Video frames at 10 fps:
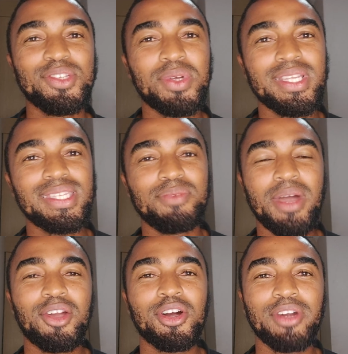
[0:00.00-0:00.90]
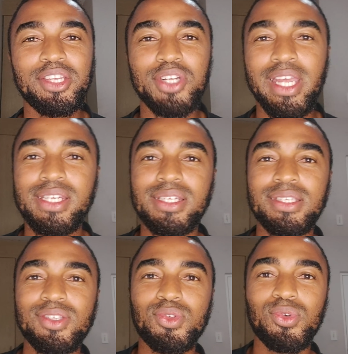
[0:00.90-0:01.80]
just want to send my
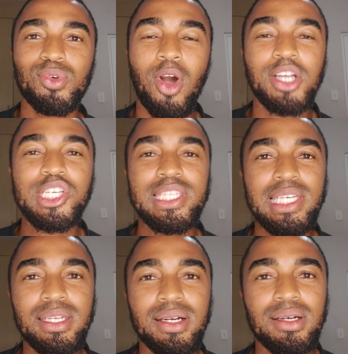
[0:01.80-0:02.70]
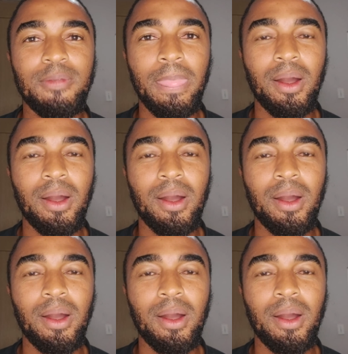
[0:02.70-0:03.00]
congratulations to Argentina